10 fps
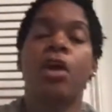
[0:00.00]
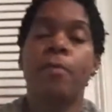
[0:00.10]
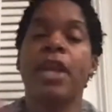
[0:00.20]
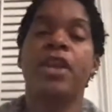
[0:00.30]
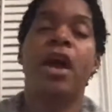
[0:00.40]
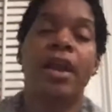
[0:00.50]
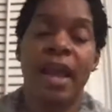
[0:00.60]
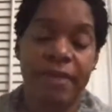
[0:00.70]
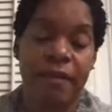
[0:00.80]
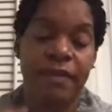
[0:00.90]
or may not
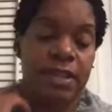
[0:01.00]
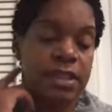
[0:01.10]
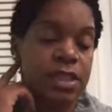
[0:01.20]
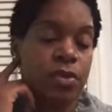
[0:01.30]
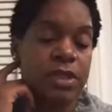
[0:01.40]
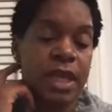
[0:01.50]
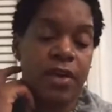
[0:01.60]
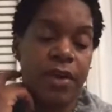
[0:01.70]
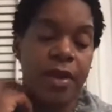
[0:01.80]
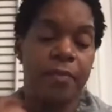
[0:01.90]
have deficits in those
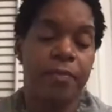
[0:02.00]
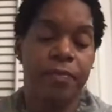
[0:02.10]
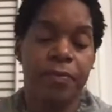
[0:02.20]
areas.